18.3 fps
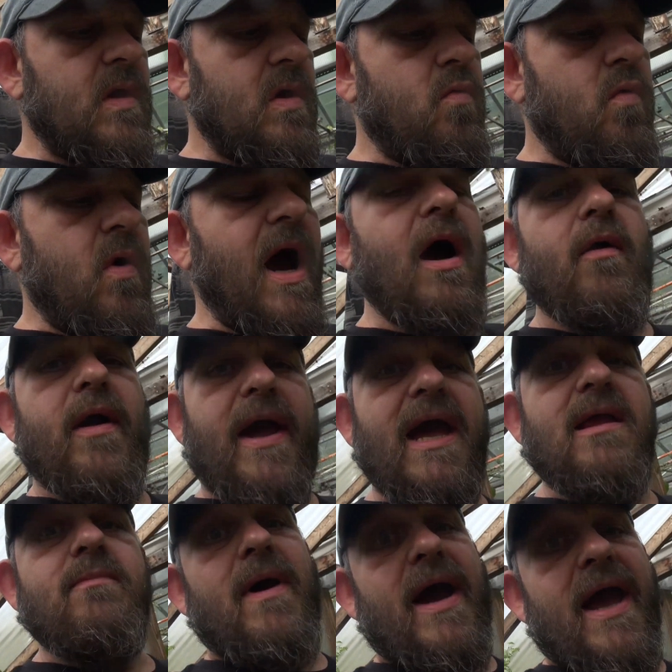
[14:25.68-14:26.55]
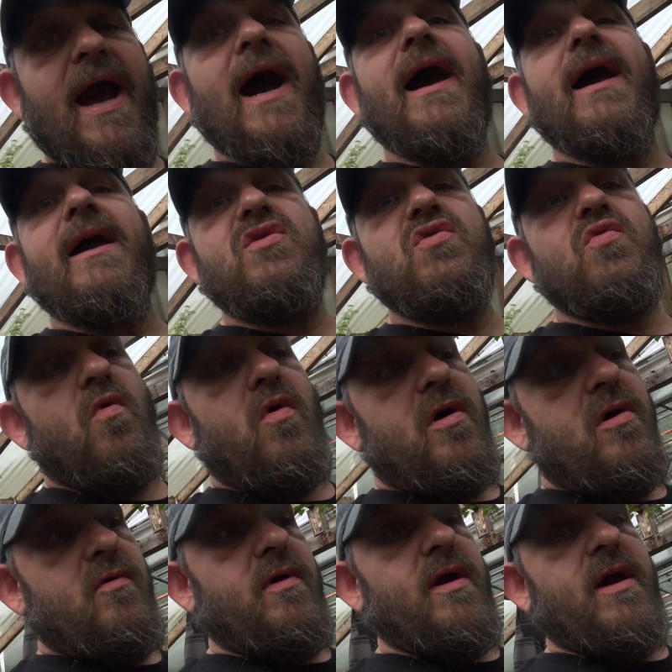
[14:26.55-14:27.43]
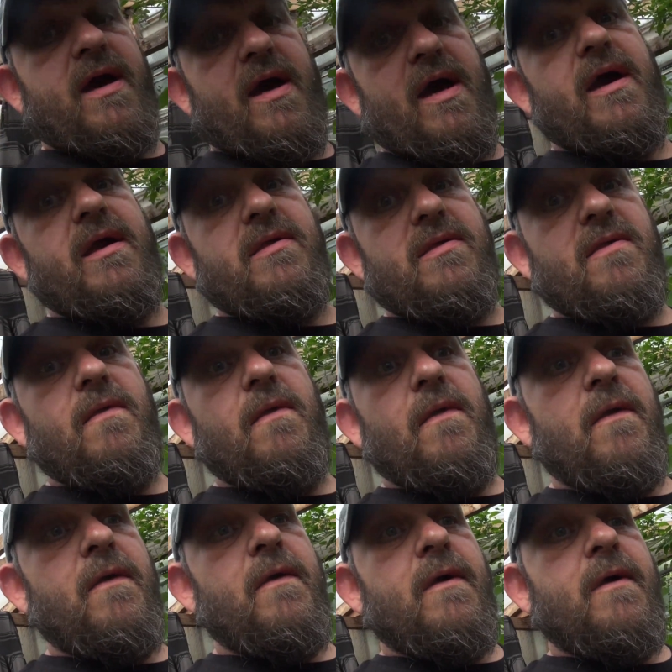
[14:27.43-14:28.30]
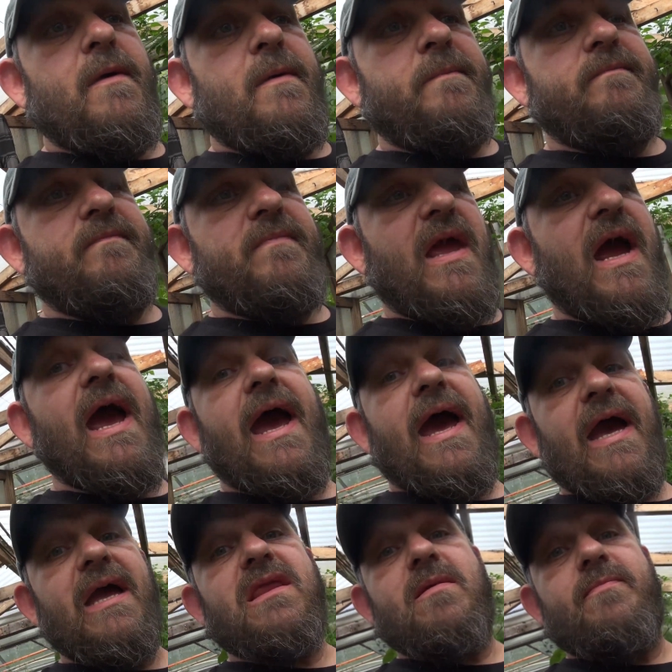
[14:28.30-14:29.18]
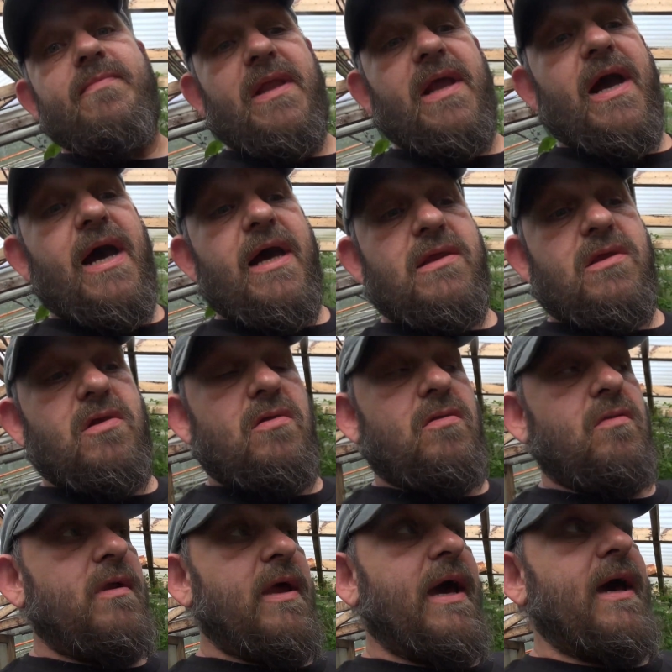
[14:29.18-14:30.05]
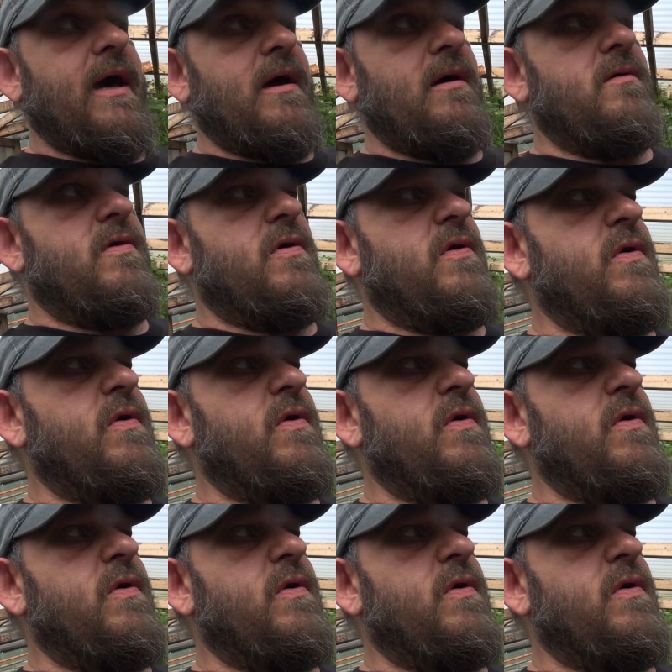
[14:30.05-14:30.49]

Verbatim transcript: Wow, it had my eyes watering, guys. That had to have been hot to do that.